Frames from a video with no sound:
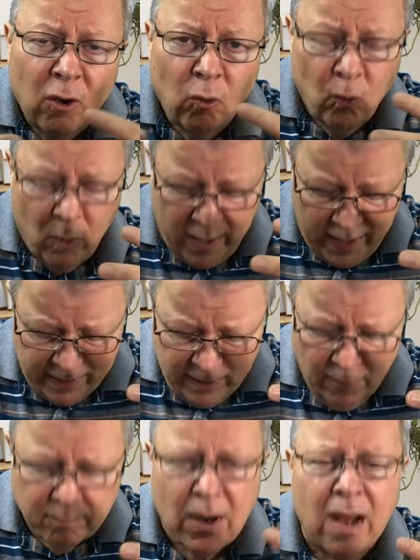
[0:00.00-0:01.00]
When
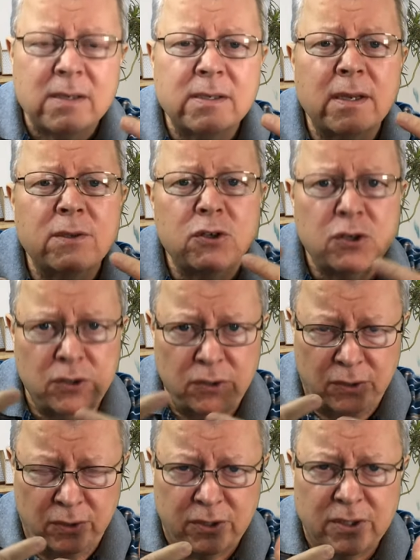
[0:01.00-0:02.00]

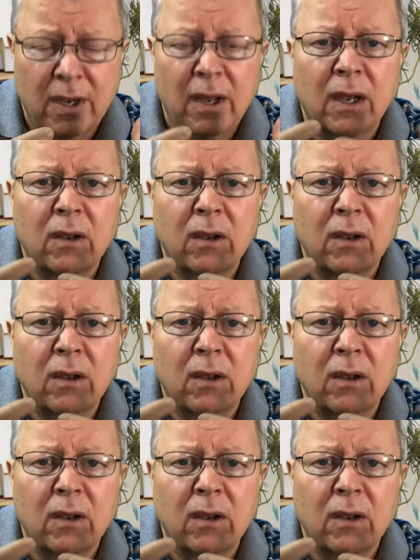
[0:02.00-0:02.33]
prostitutes